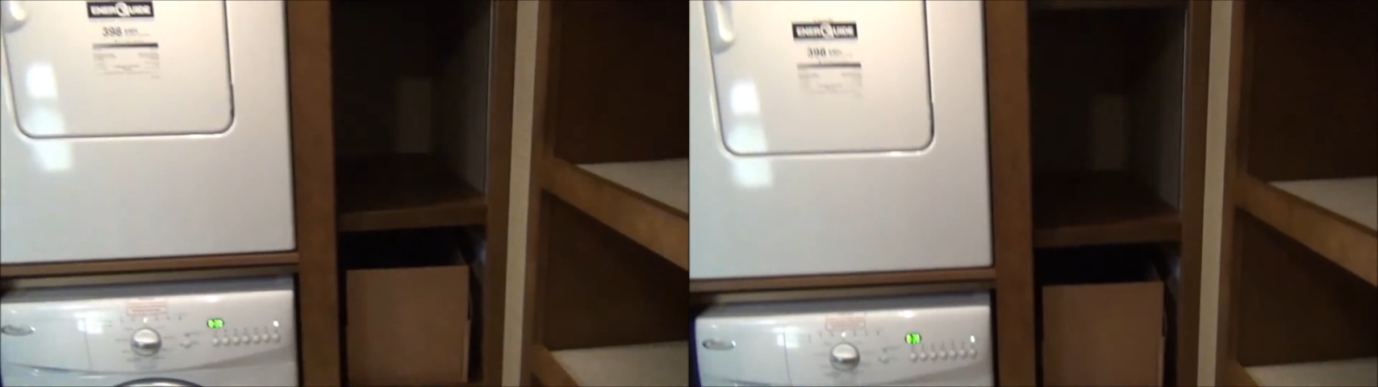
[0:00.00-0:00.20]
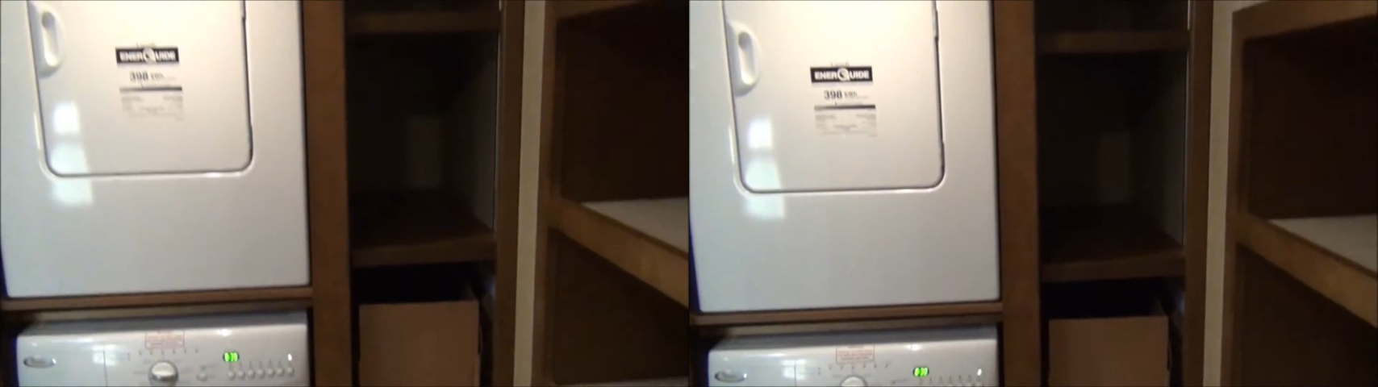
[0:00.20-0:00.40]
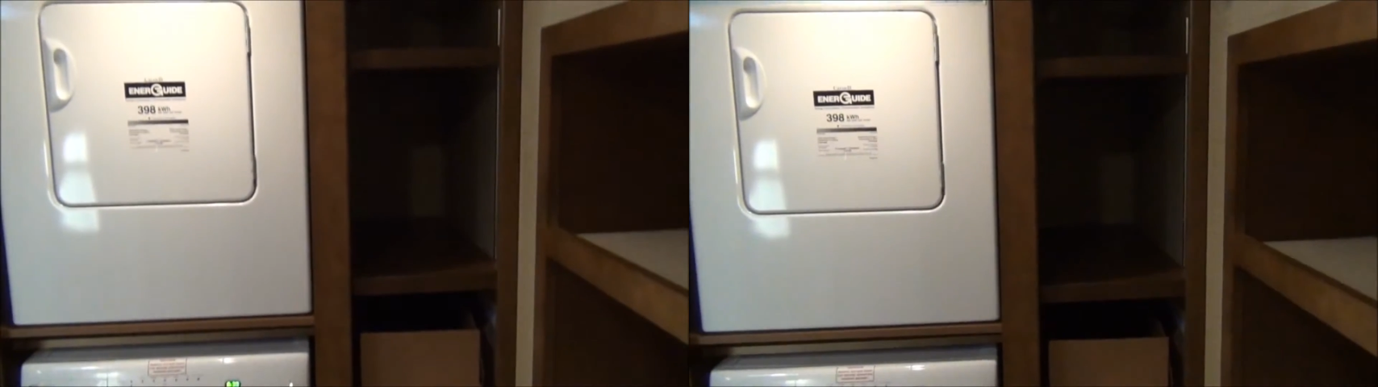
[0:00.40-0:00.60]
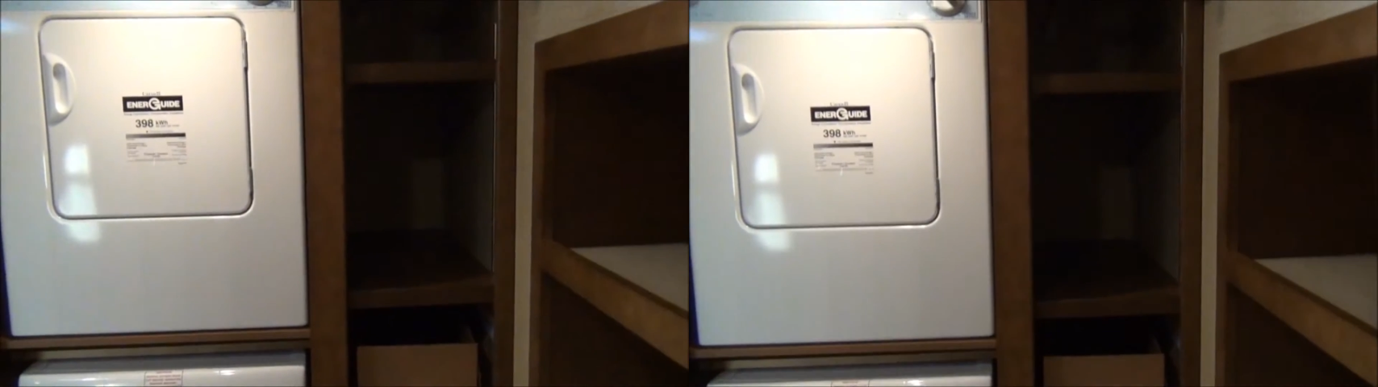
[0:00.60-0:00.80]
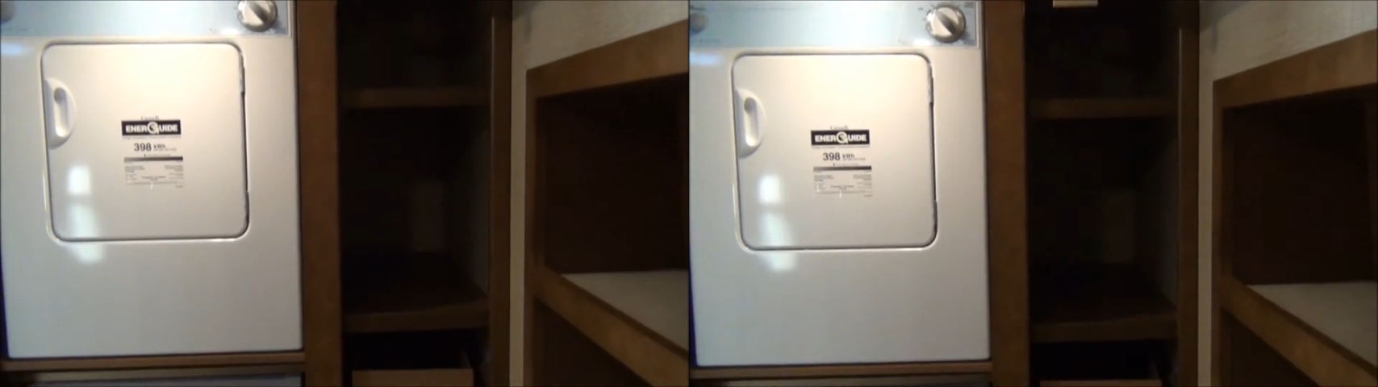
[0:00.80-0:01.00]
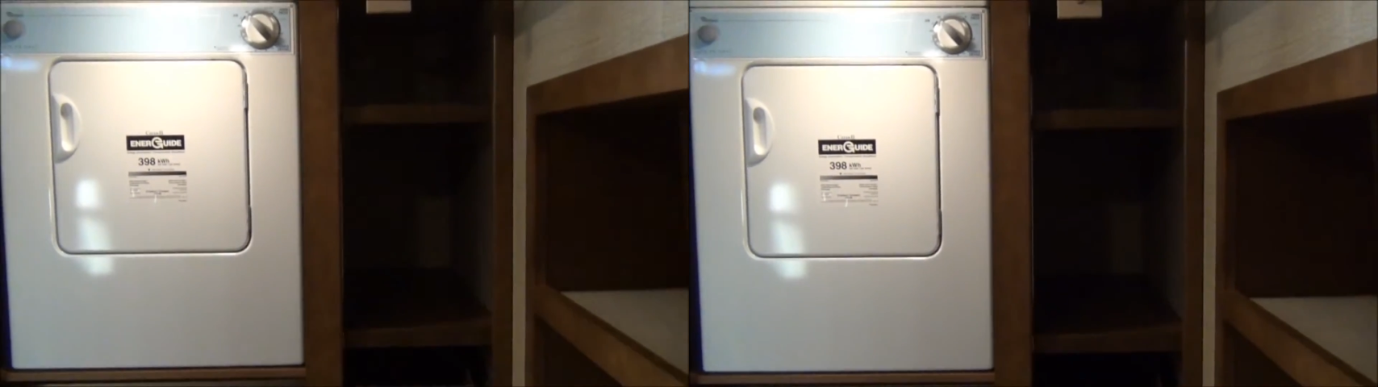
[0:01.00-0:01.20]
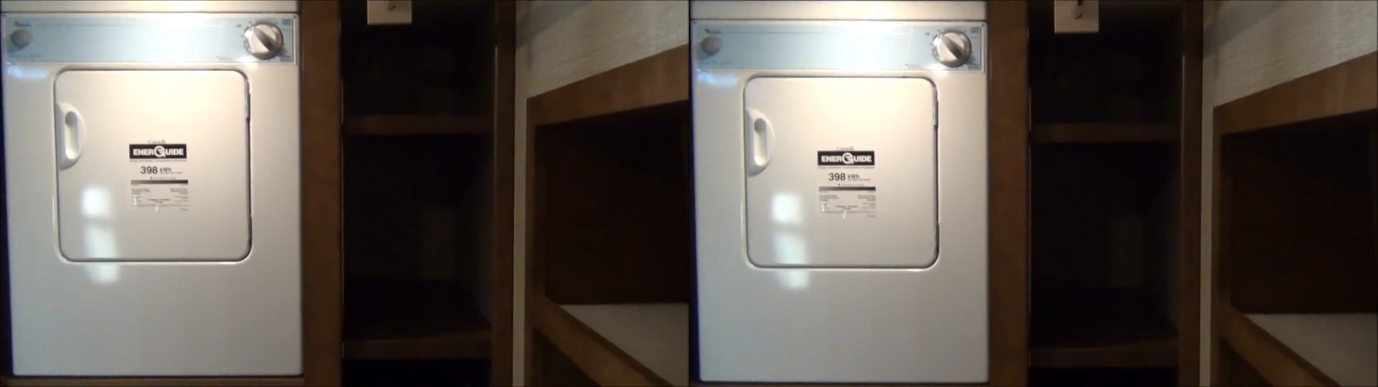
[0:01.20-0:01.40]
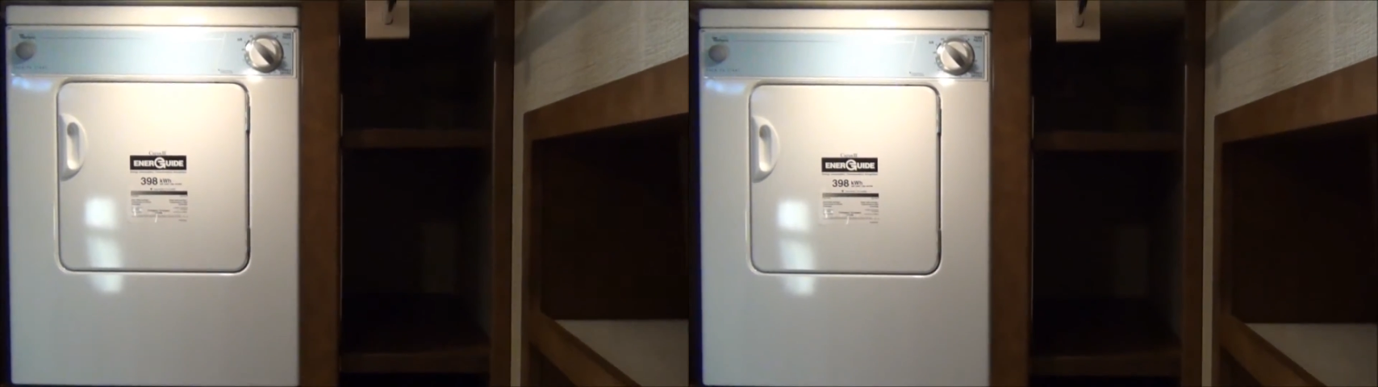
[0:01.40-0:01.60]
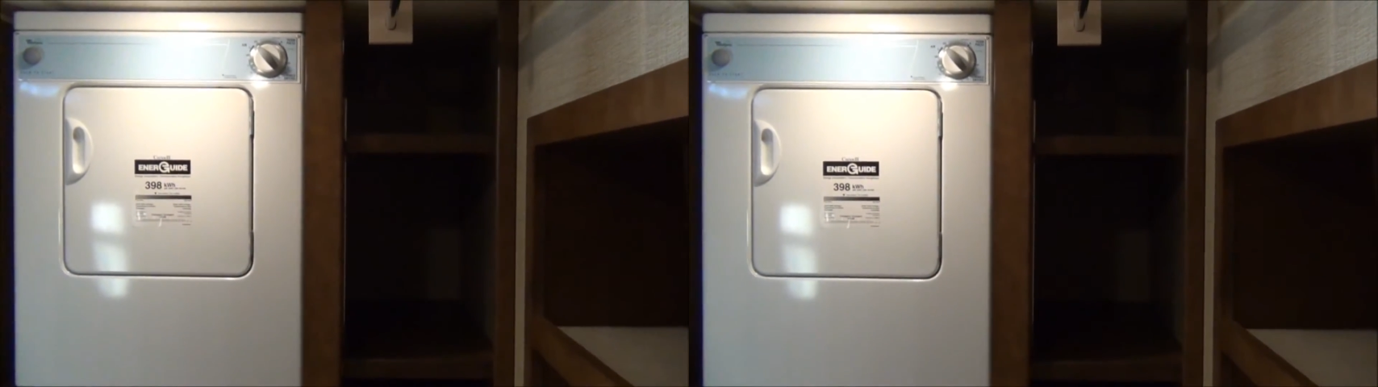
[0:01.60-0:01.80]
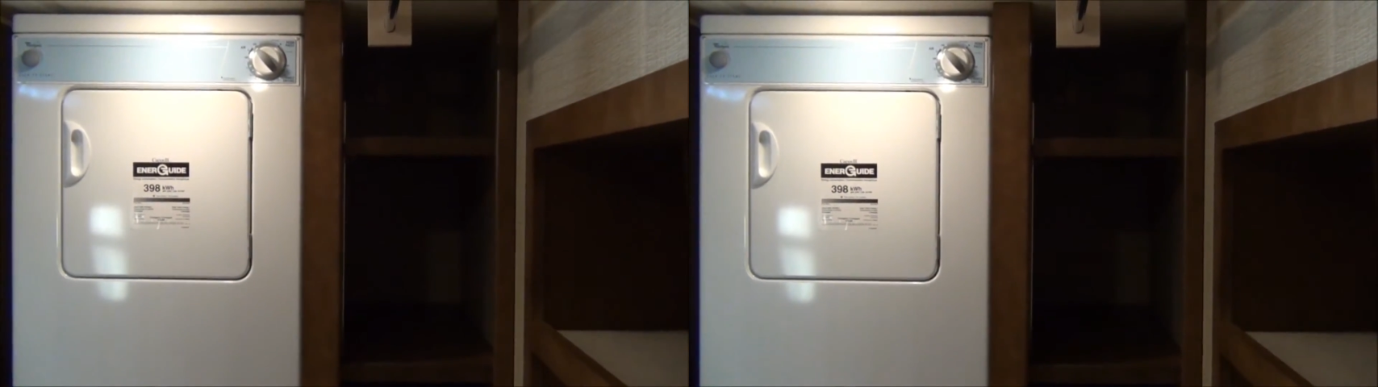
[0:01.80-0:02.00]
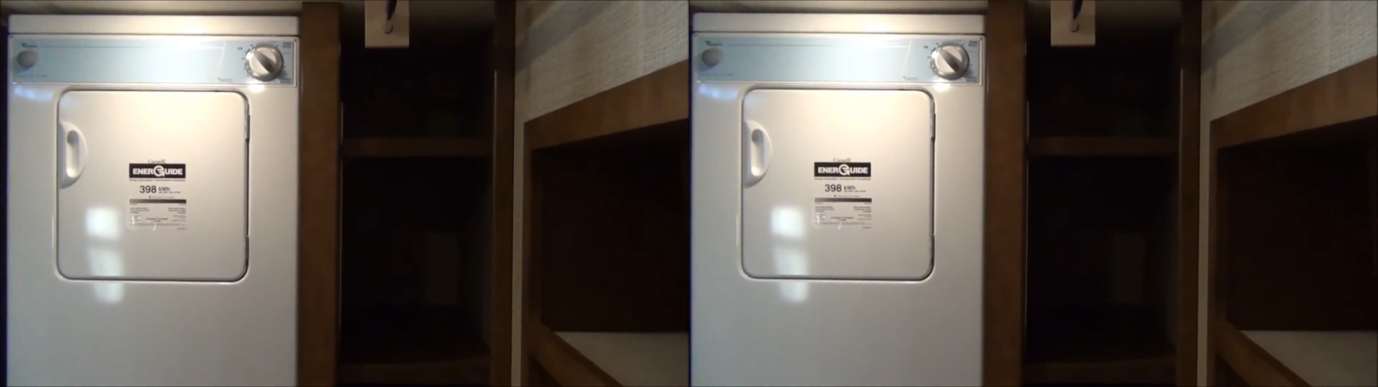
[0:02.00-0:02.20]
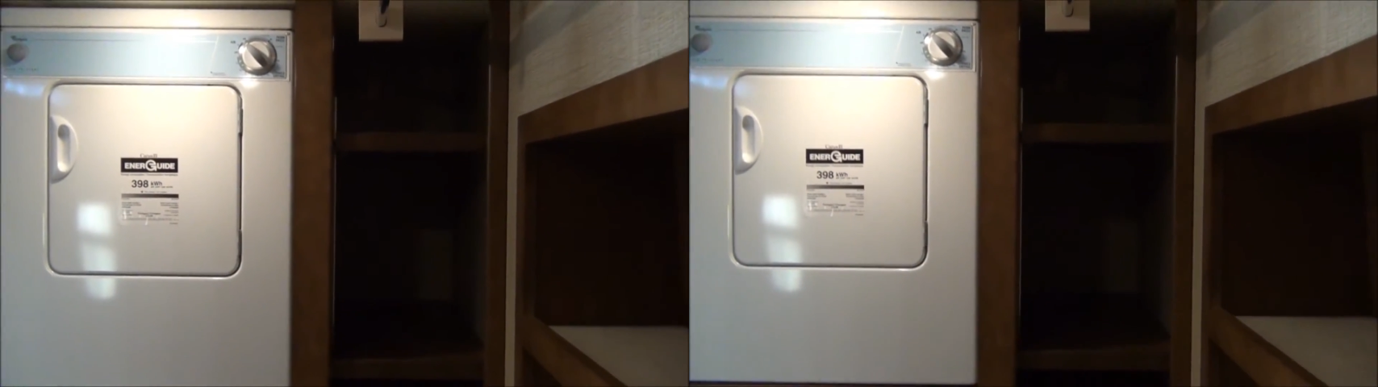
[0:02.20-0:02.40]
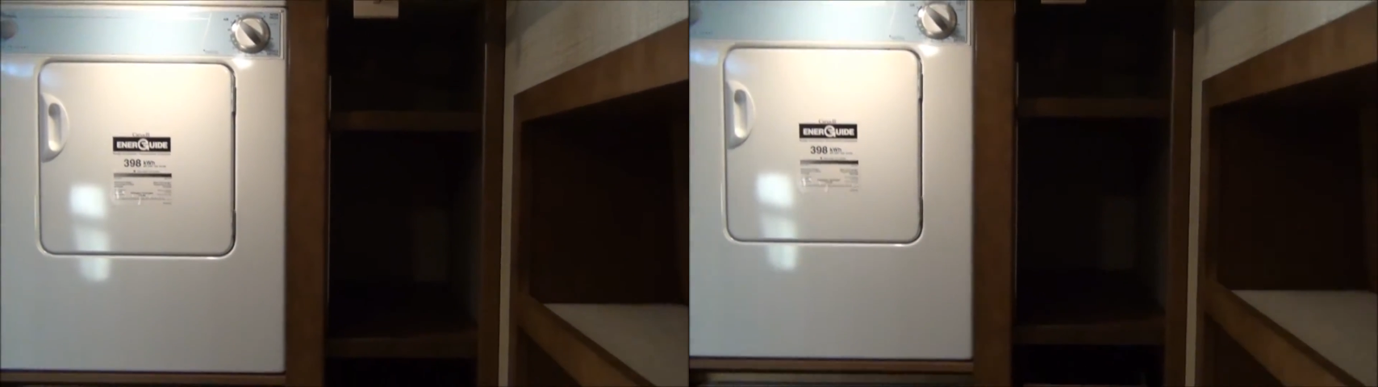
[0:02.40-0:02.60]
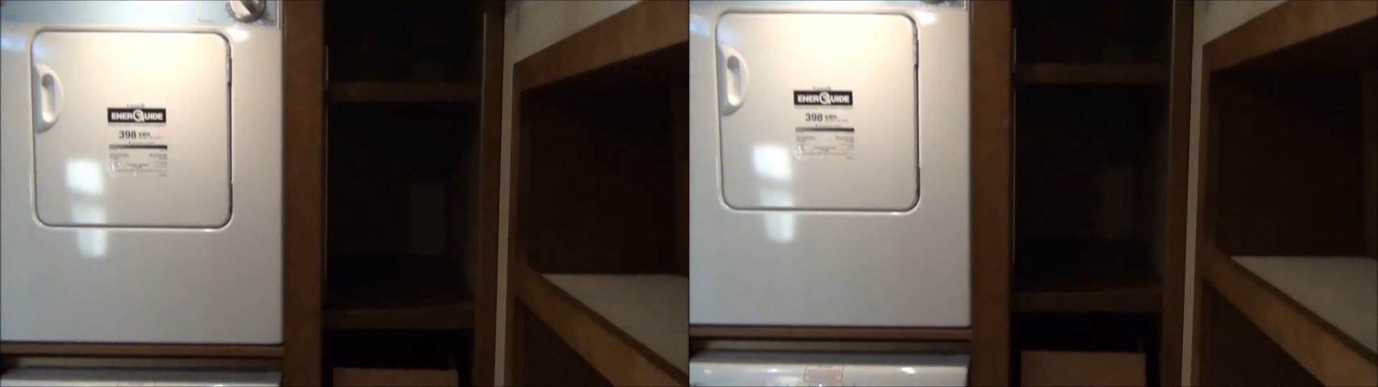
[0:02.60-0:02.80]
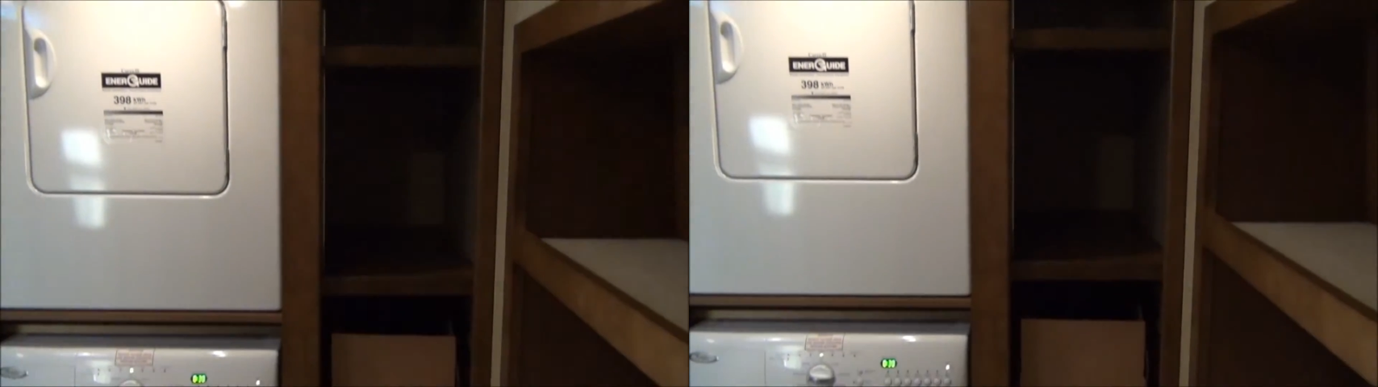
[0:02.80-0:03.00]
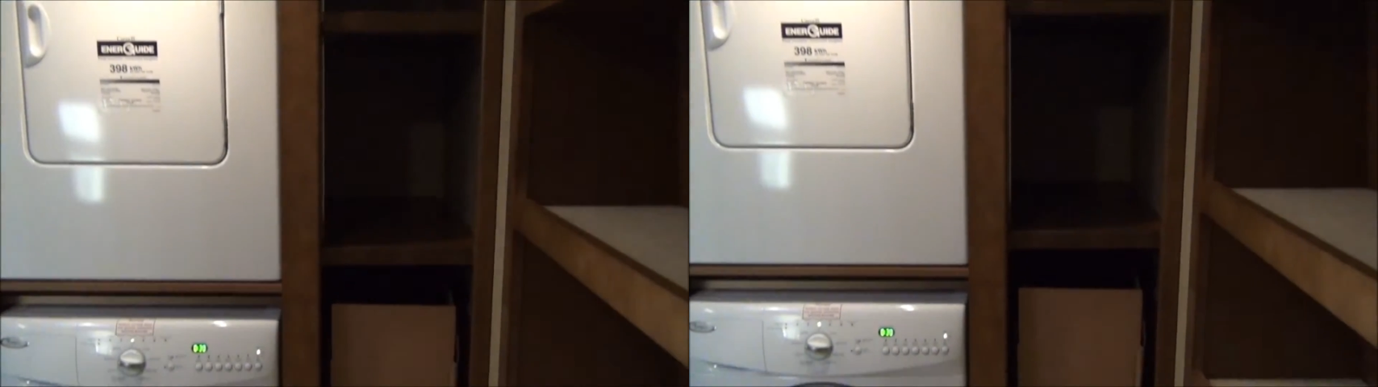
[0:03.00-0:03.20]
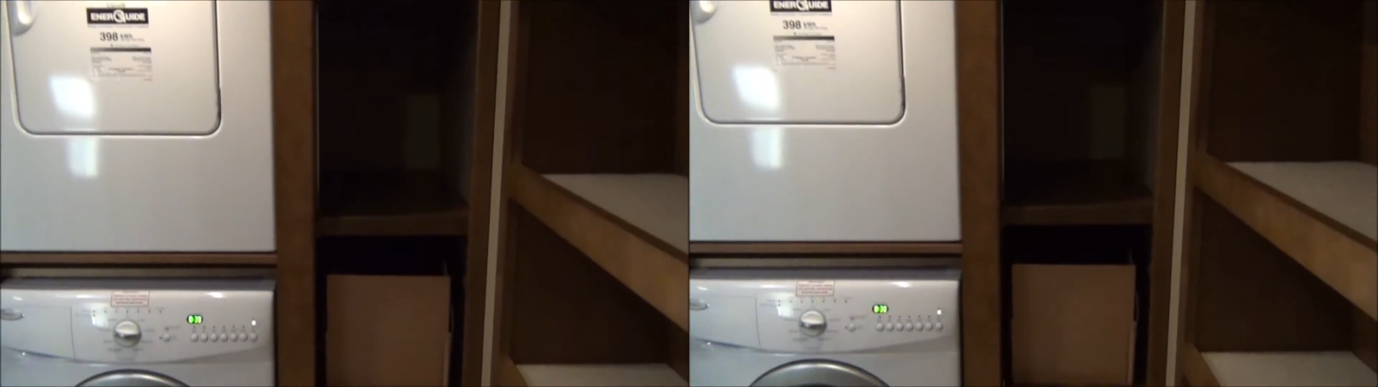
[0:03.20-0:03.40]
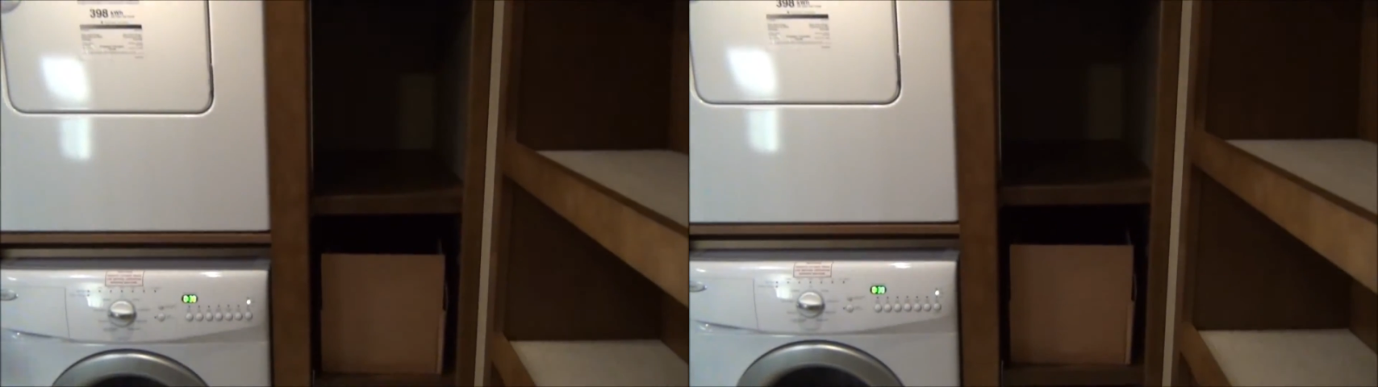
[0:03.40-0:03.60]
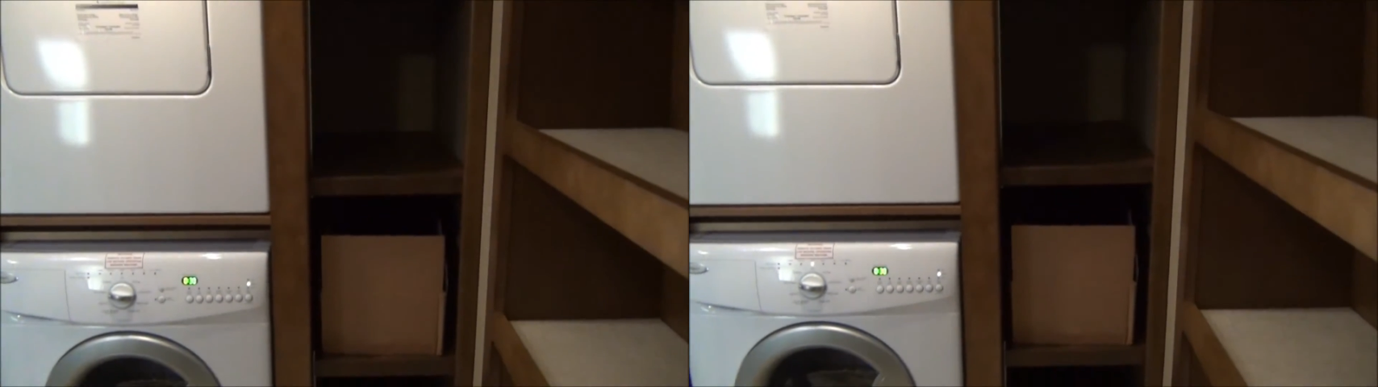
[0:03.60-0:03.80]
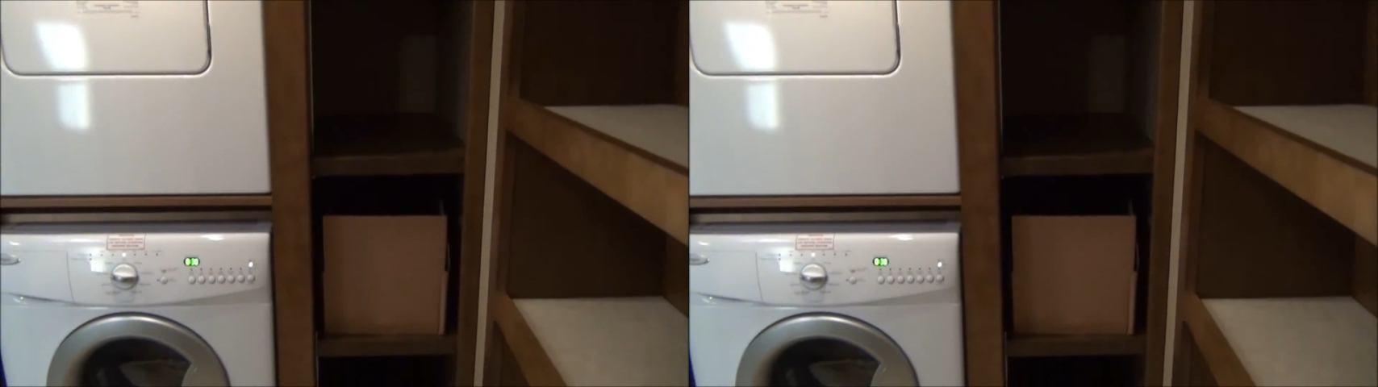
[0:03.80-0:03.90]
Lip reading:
Nobody's mouth can be seen.